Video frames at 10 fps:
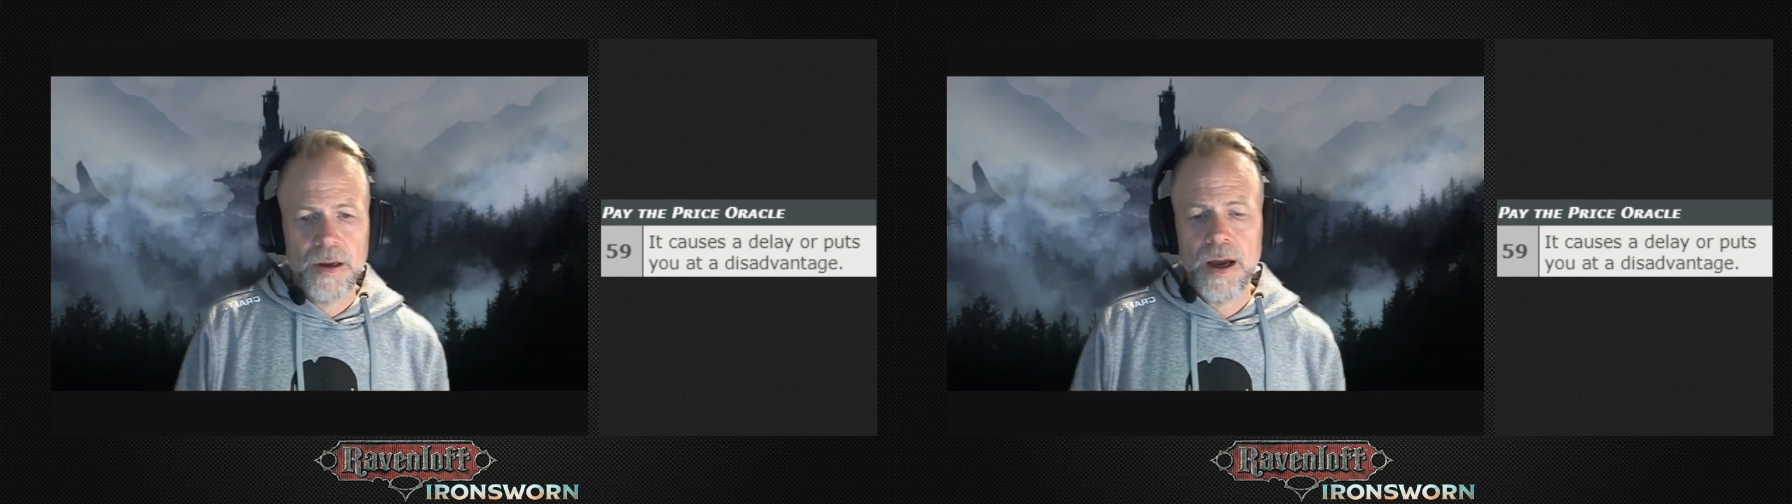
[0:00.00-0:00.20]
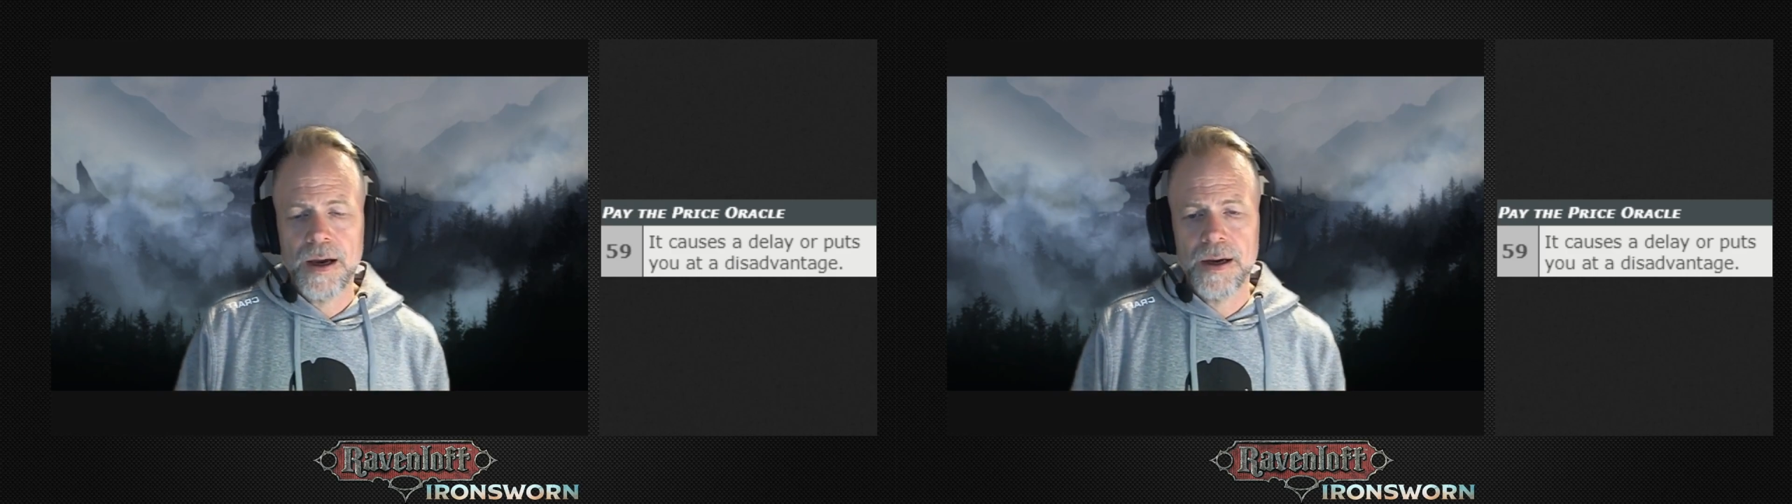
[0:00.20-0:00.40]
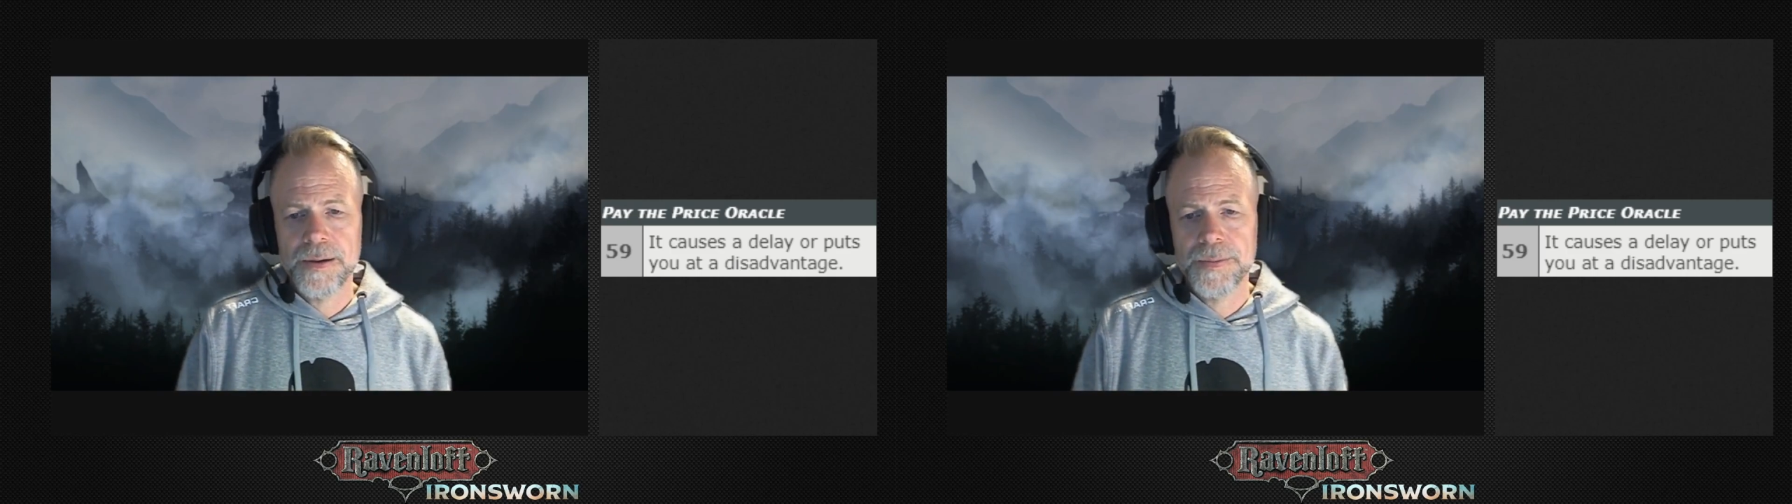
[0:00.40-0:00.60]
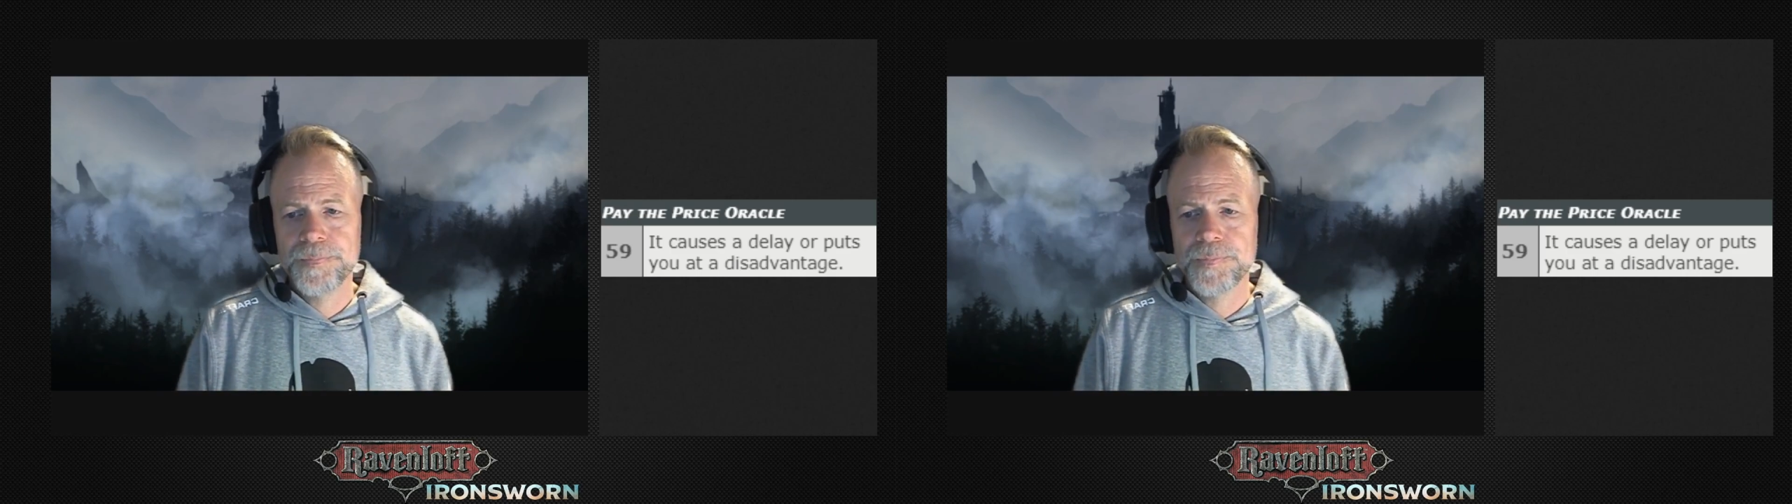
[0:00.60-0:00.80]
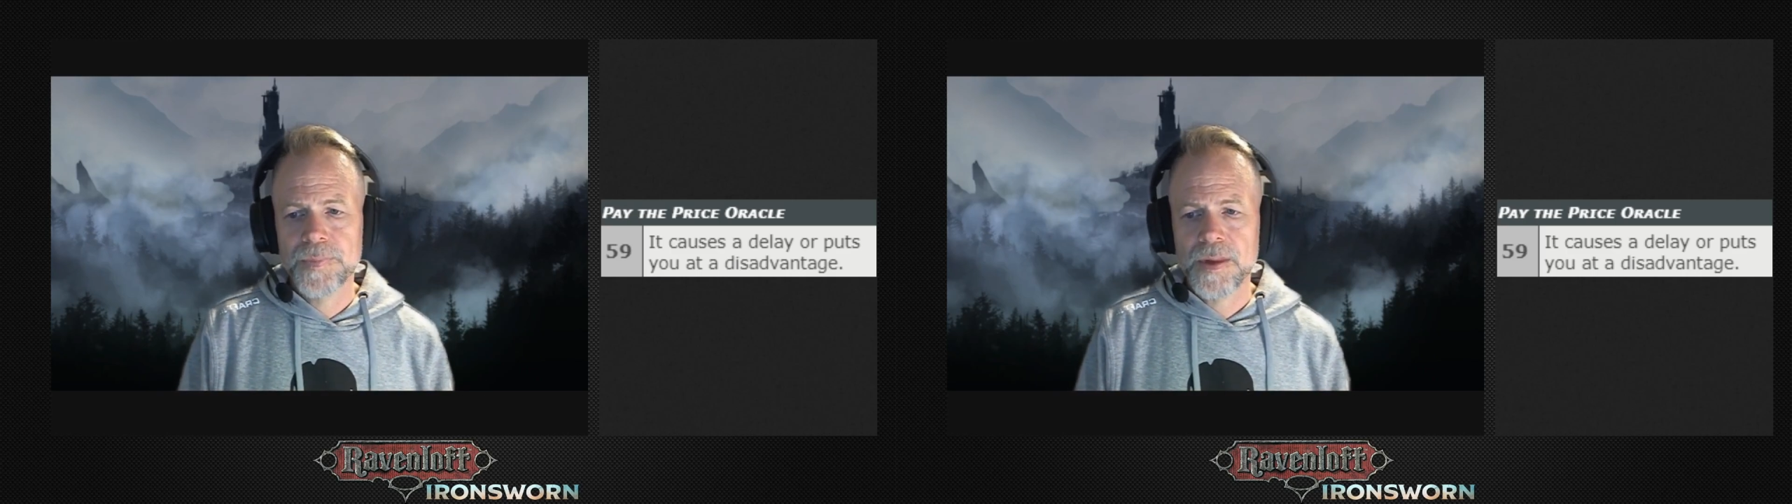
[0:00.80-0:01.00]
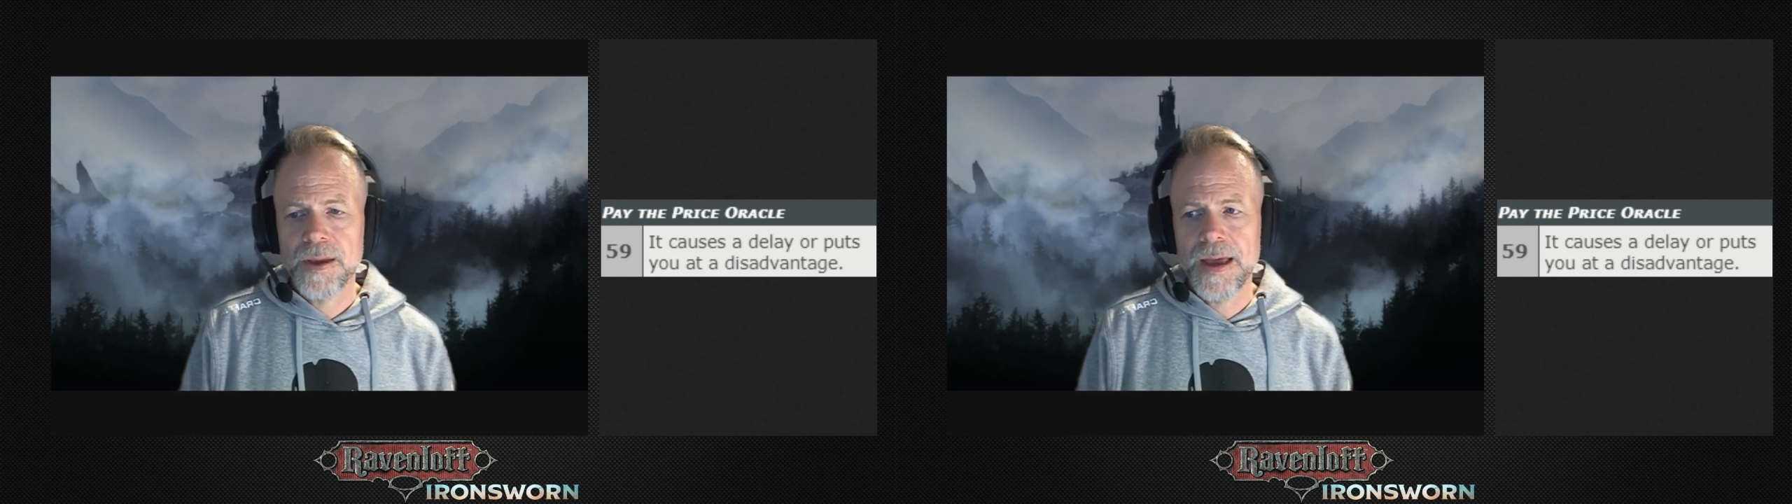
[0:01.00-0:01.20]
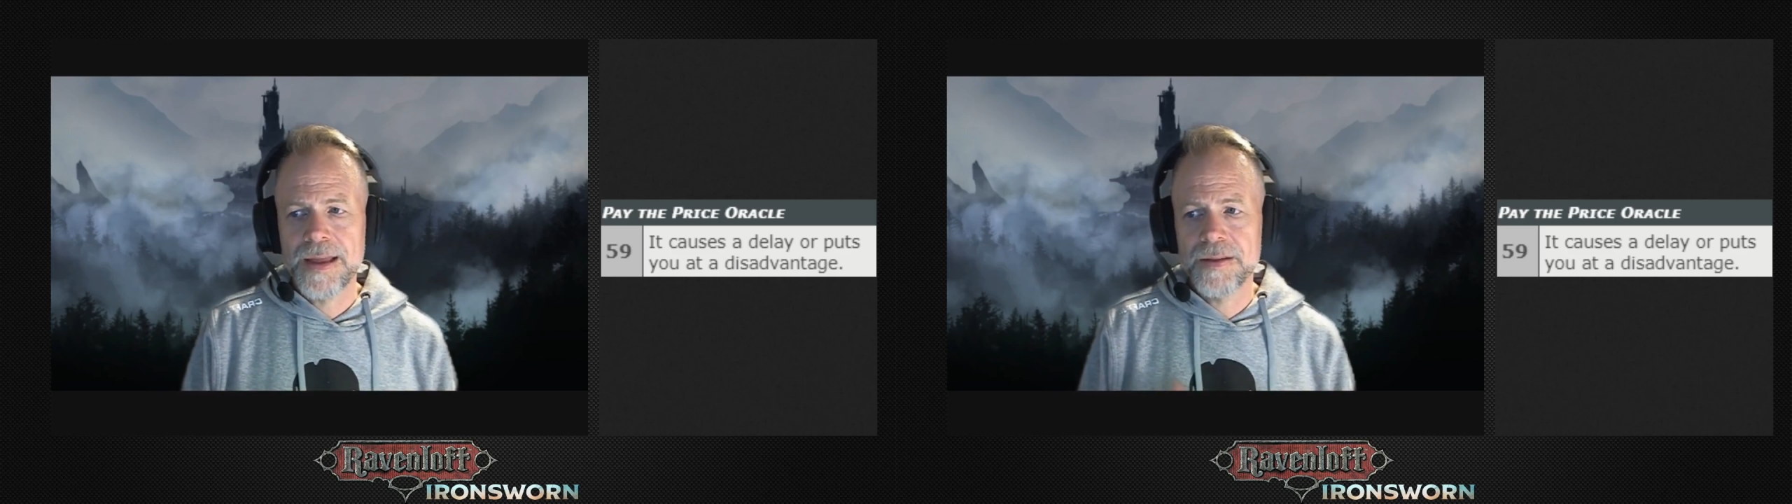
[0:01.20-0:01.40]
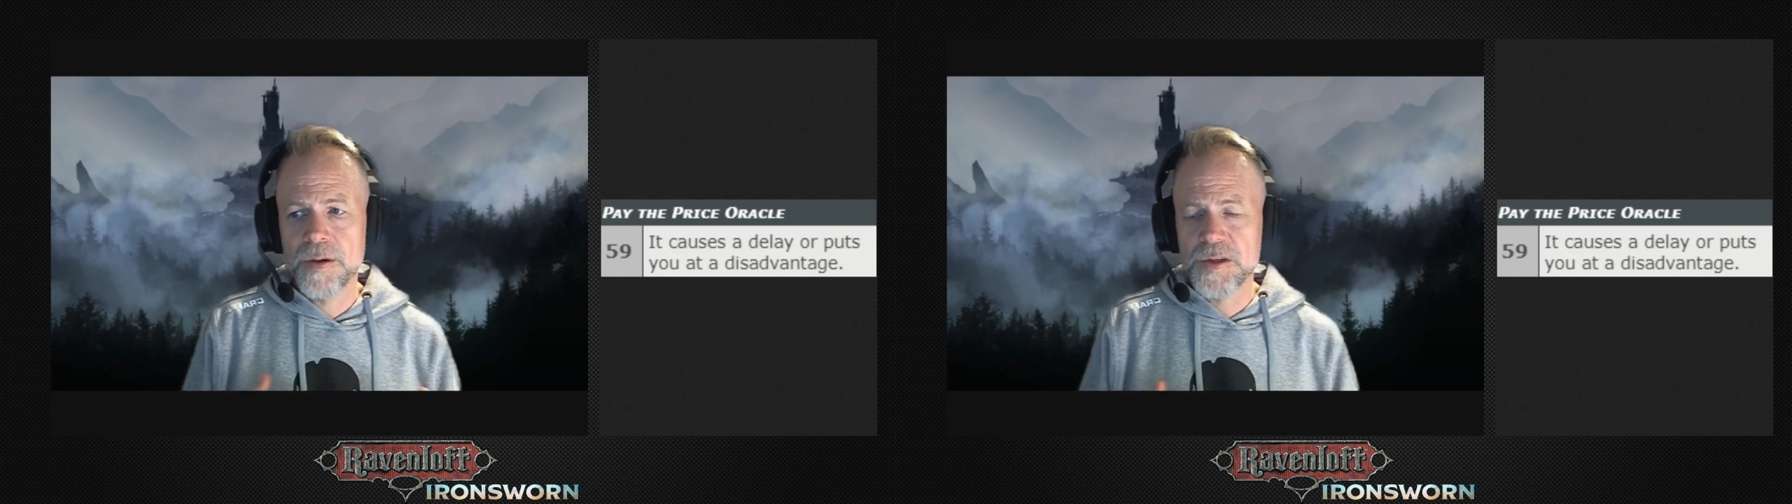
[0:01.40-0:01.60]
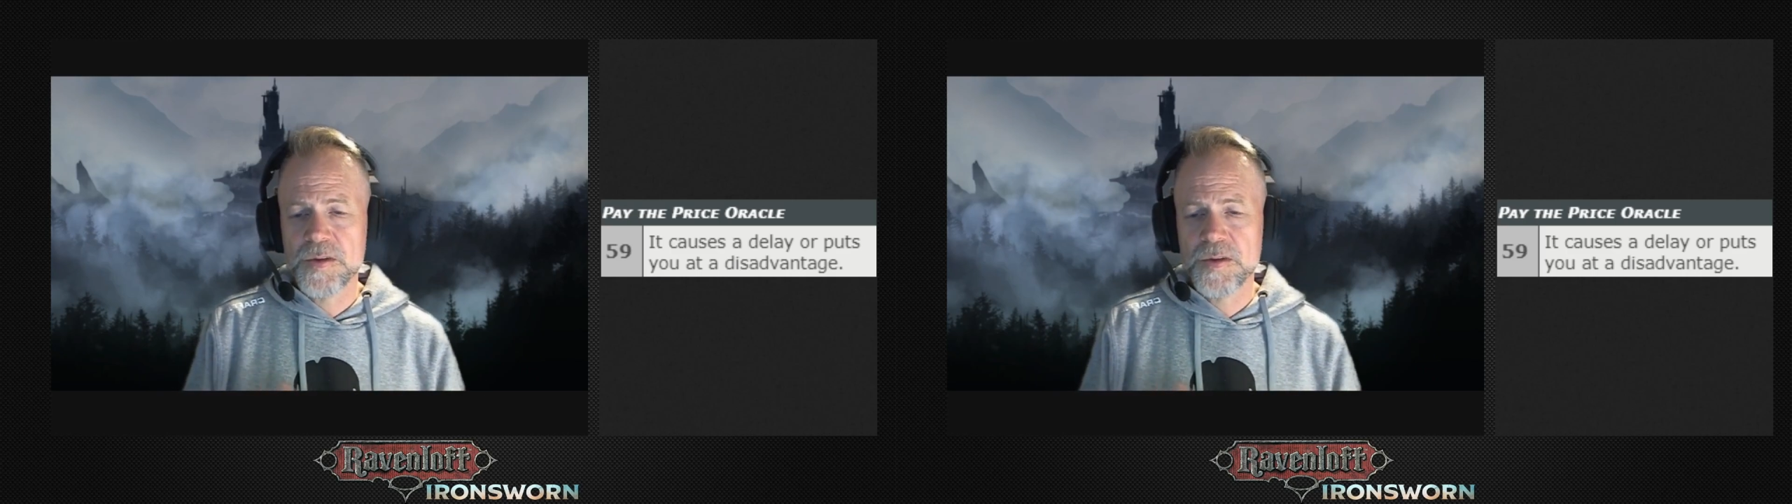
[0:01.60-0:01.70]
And those